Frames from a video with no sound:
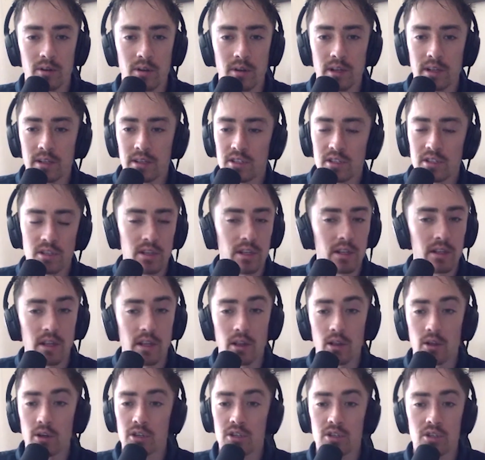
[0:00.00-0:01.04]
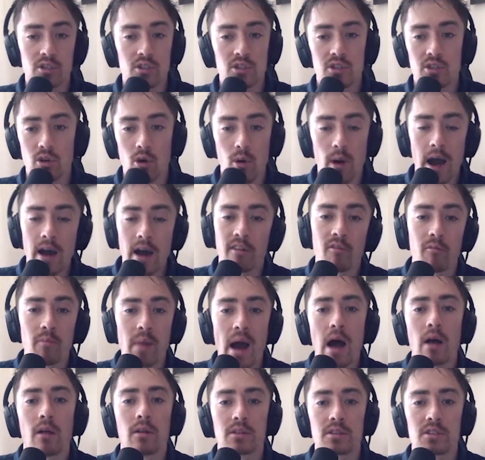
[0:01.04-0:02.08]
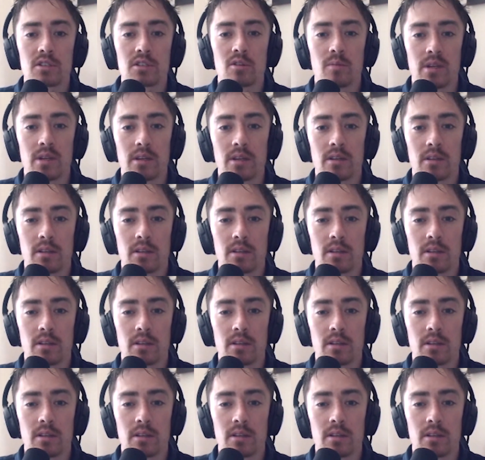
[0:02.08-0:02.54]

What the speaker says: it looks so out of balance to me.